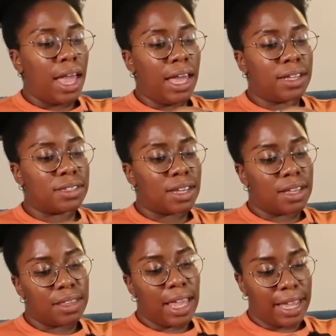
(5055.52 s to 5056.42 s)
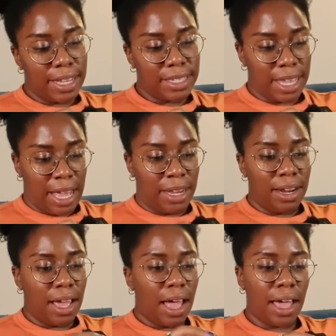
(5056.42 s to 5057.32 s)
And like I said,
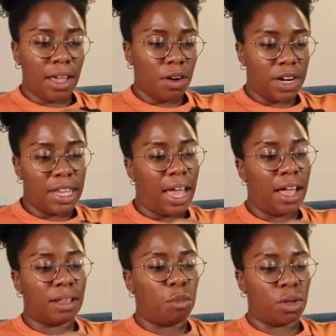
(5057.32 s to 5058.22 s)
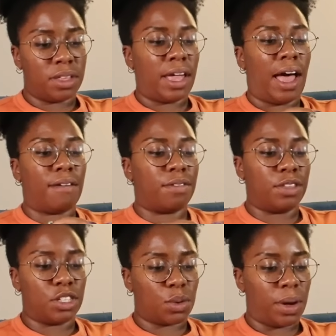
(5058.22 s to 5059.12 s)
I already had more than half of
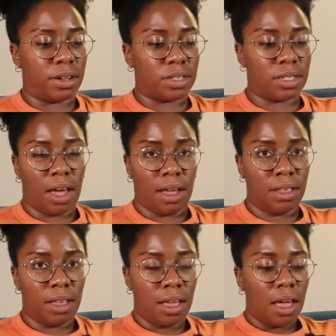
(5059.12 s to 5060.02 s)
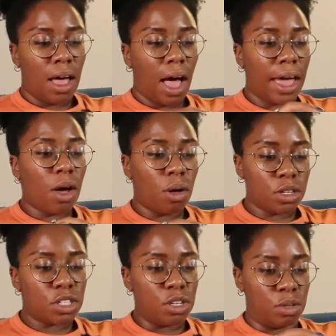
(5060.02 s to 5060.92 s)
the squares done. I
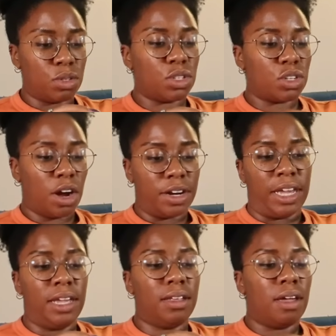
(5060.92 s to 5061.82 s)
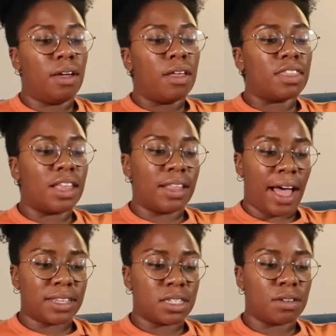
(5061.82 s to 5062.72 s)
also started the
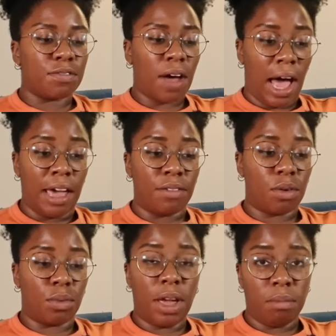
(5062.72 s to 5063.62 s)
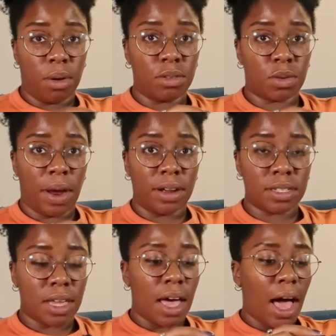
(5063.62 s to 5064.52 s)
last 5 rainbow
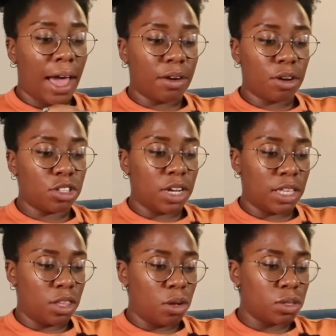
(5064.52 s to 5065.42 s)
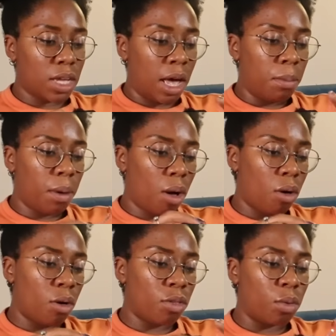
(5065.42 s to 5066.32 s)
squares. I crocheted those up
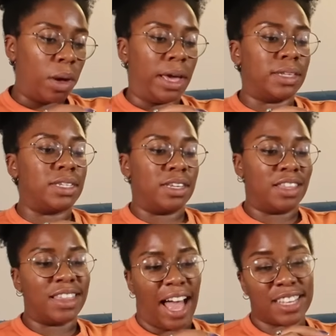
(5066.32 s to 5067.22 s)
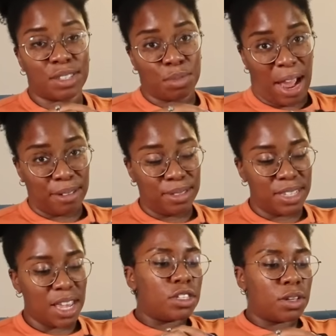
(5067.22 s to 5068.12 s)
all the way until the last
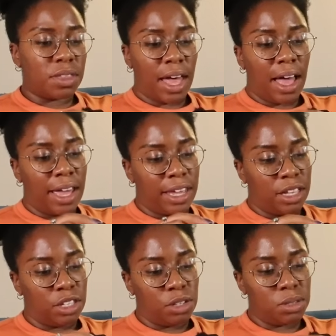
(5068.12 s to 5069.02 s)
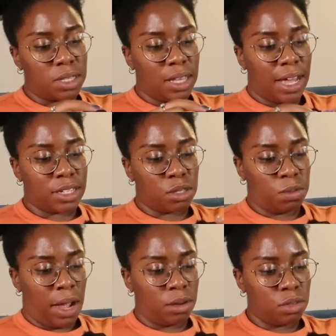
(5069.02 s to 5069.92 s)
round so that I can use the last
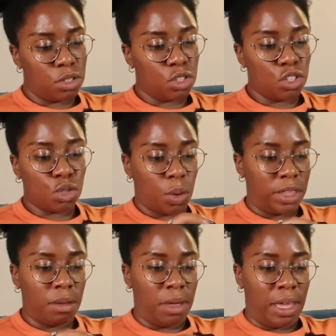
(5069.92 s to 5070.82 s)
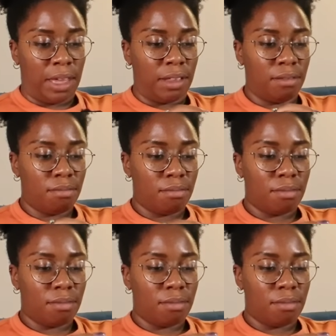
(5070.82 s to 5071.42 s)
round to join them in